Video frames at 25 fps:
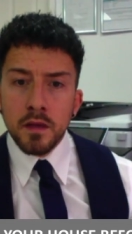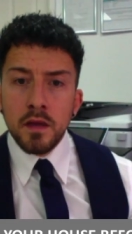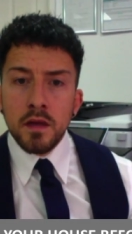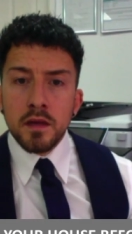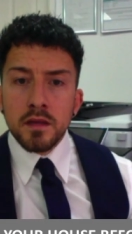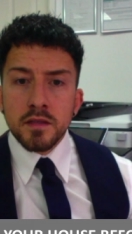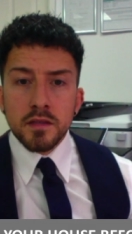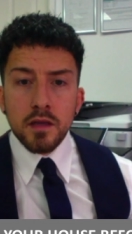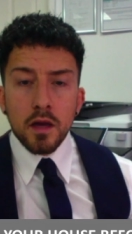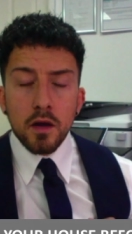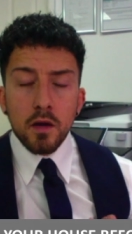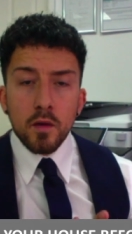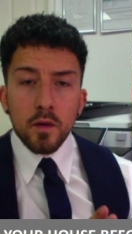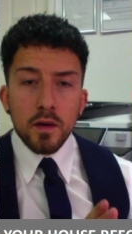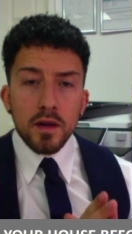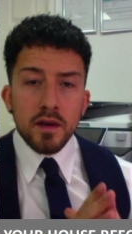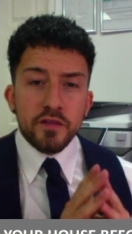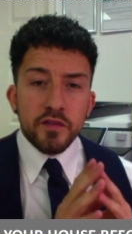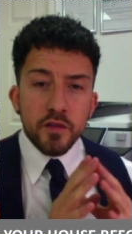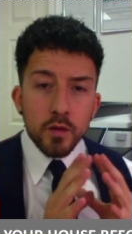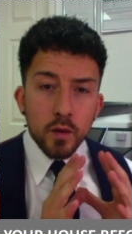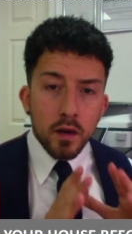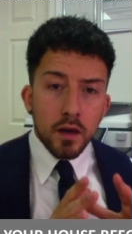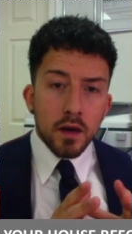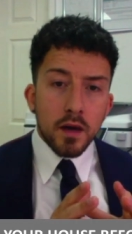So if
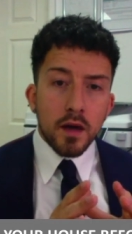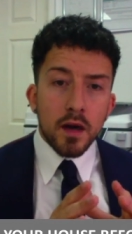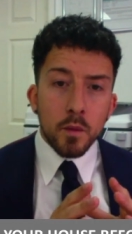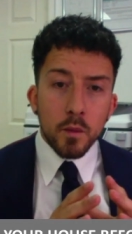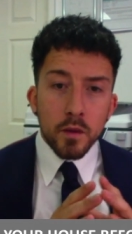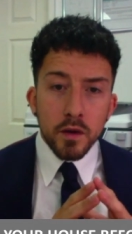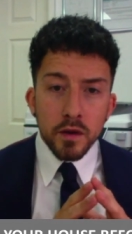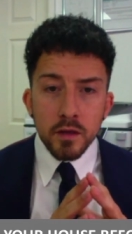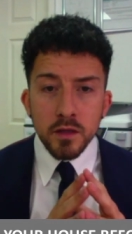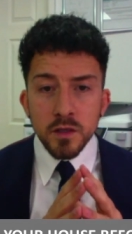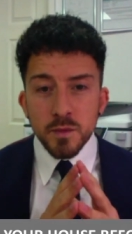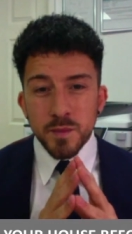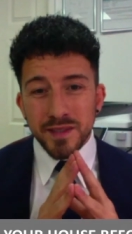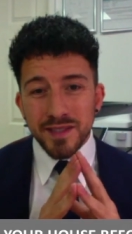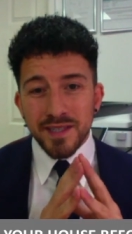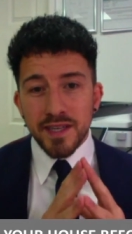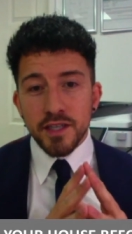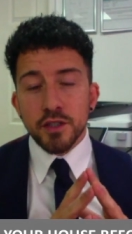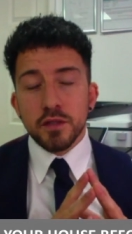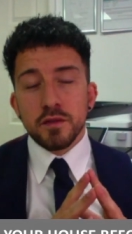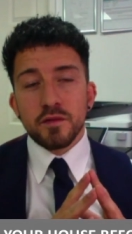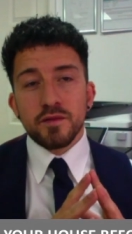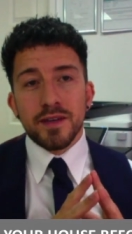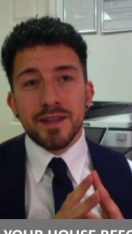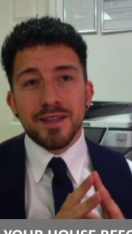you are one of those
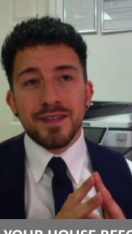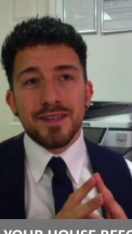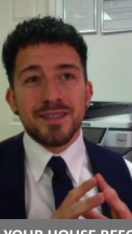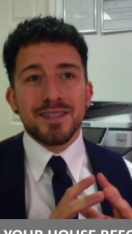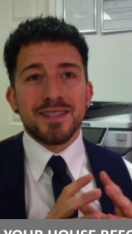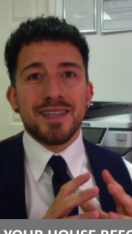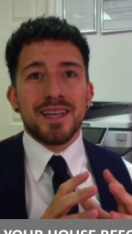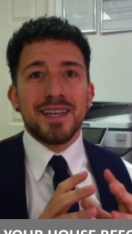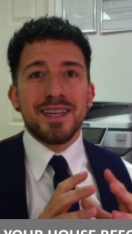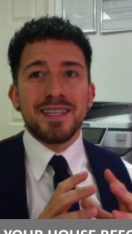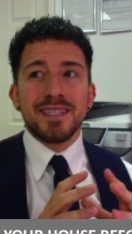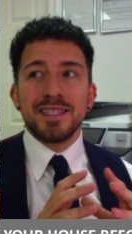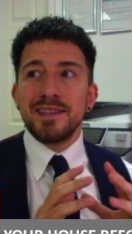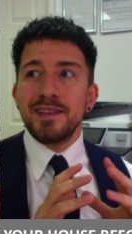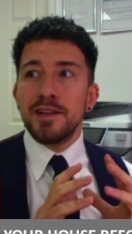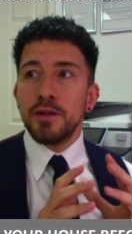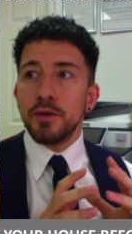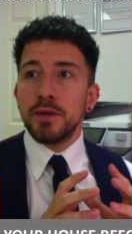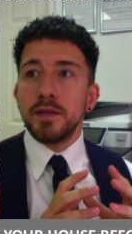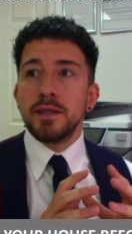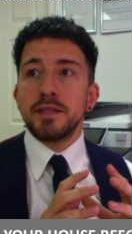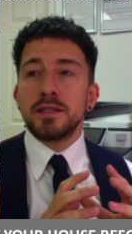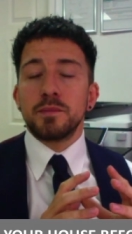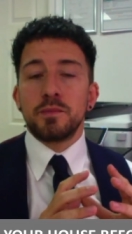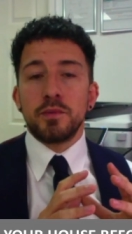potential vendors that is
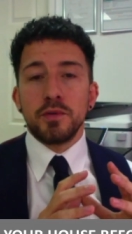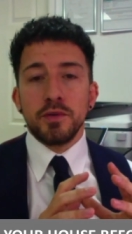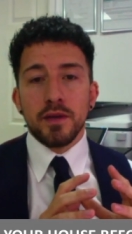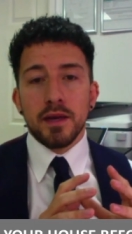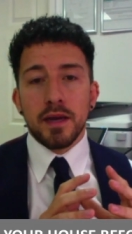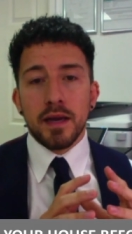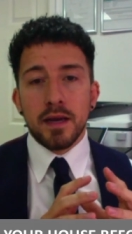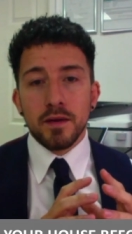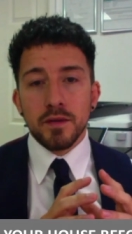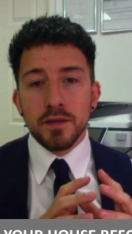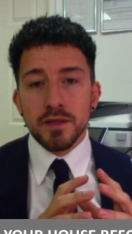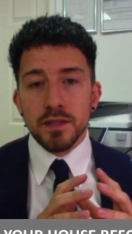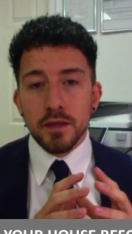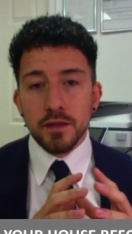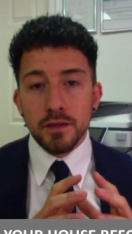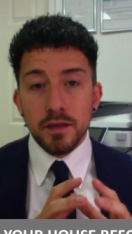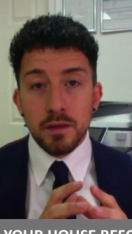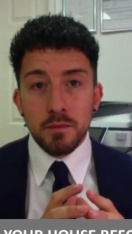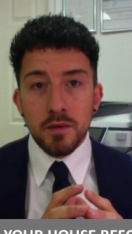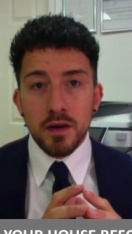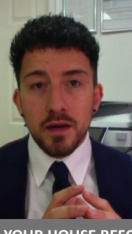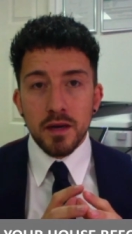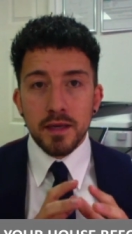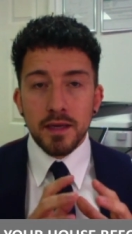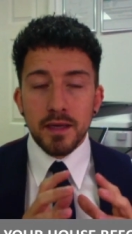looking to put your house on the
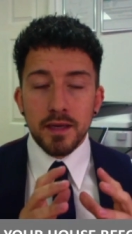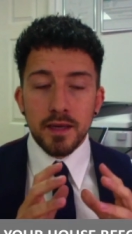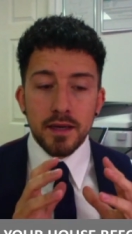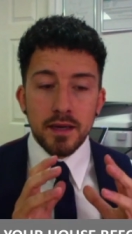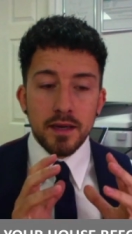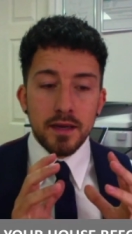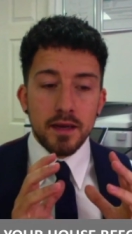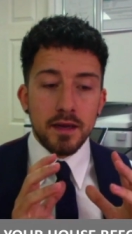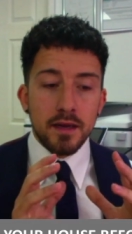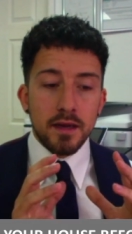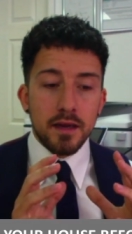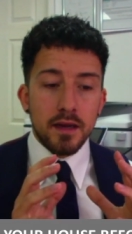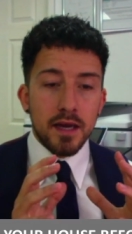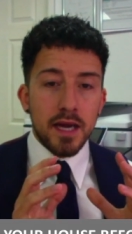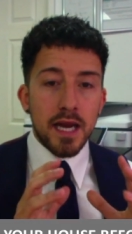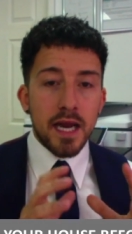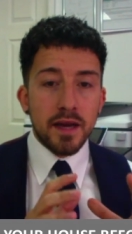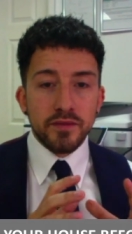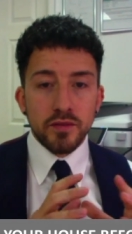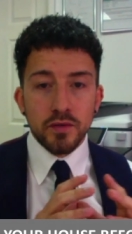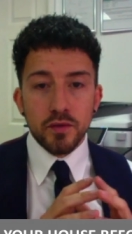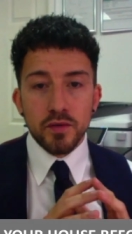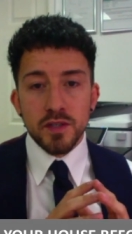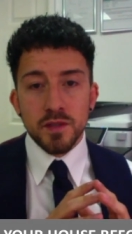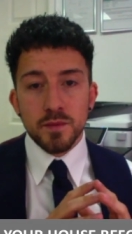market
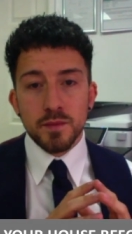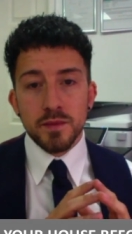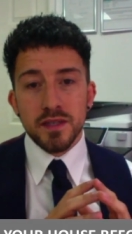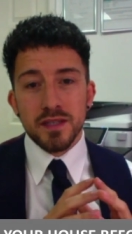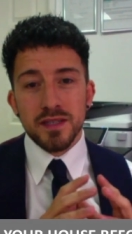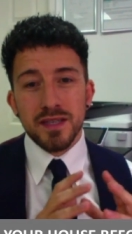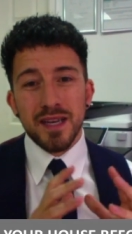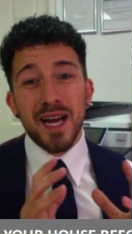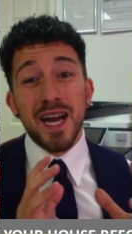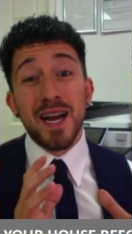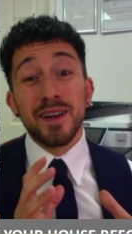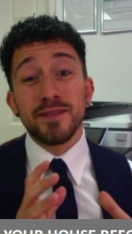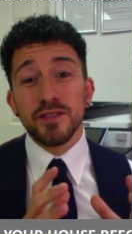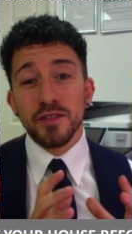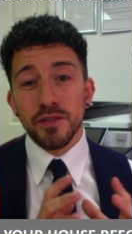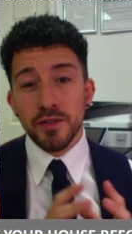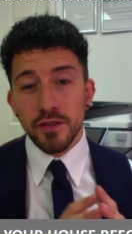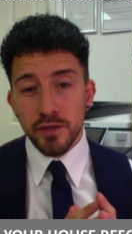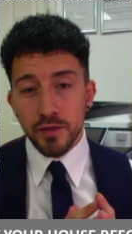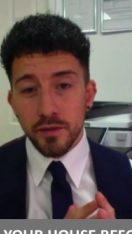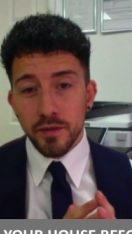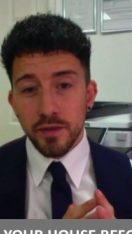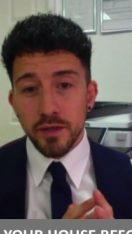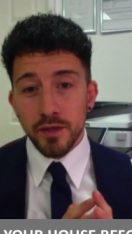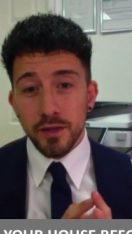after Christmas, after the
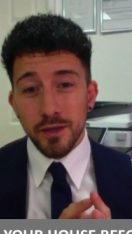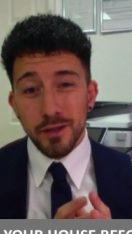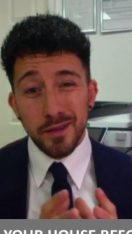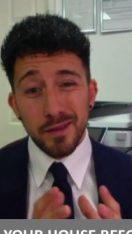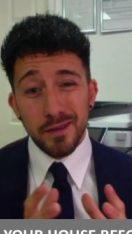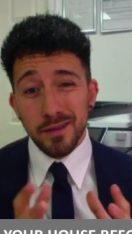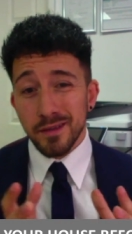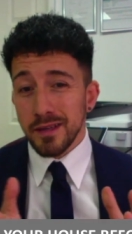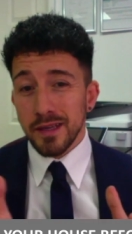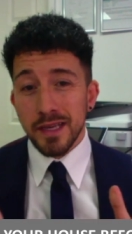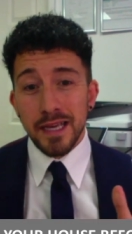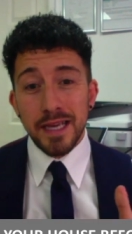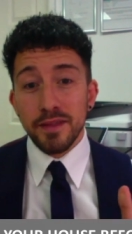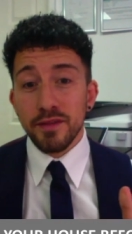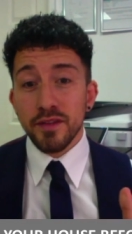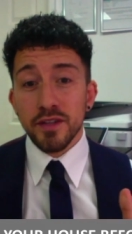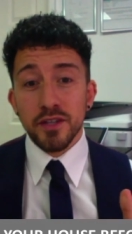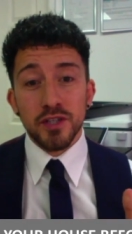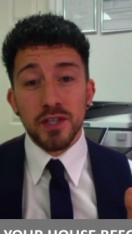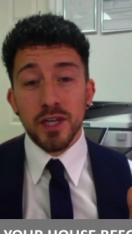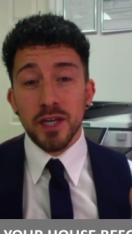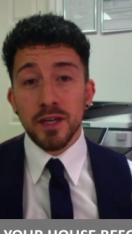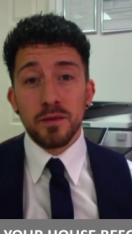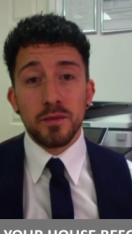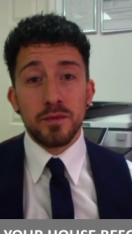new year, in the
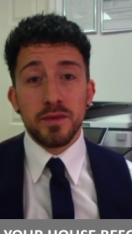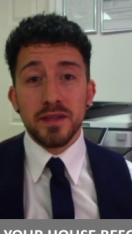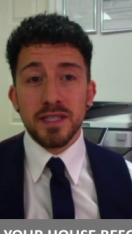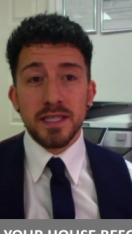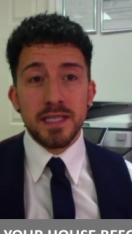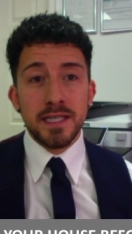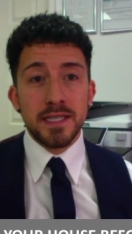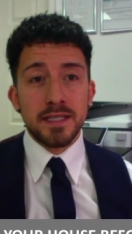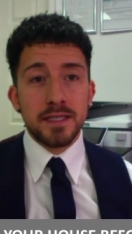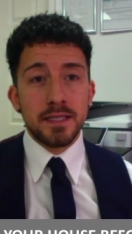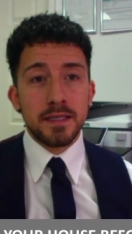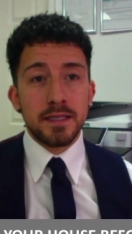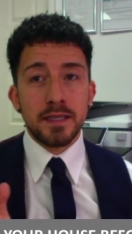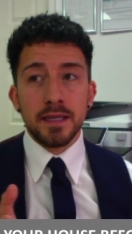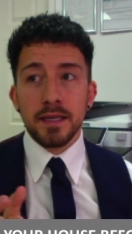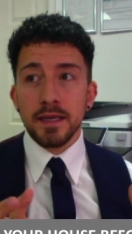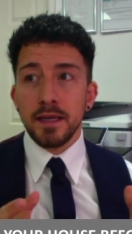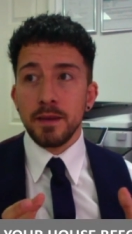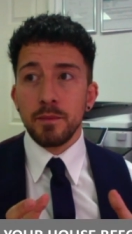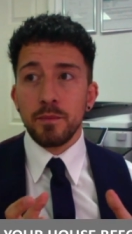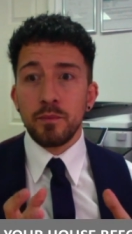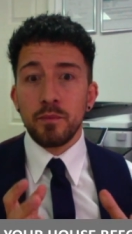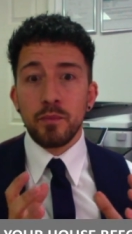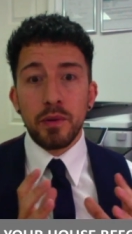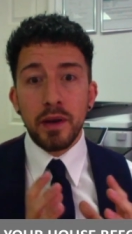January season,
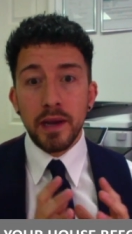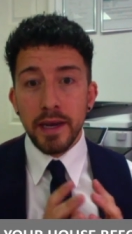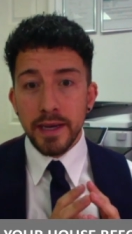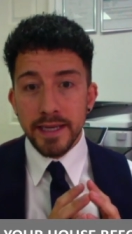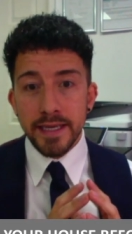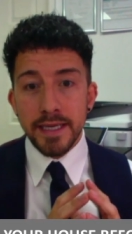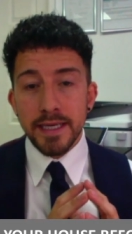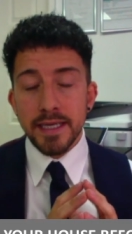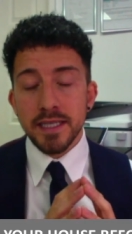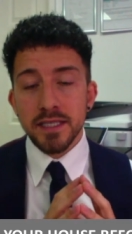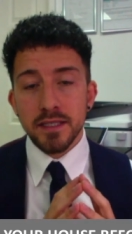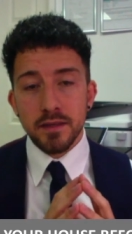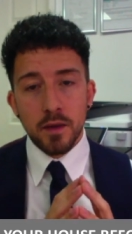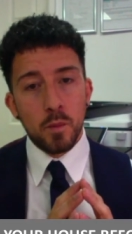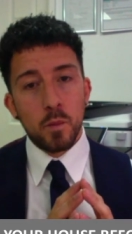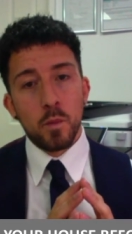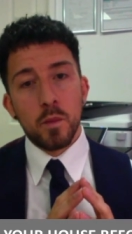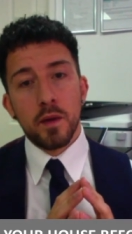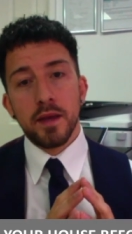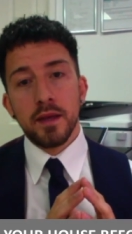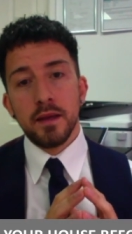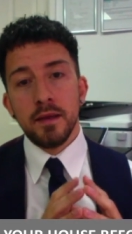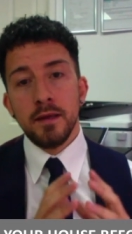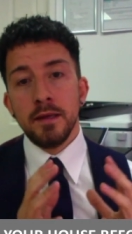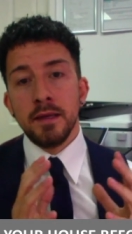please don't
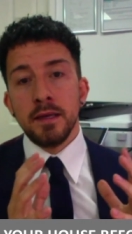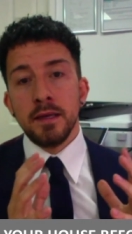wait.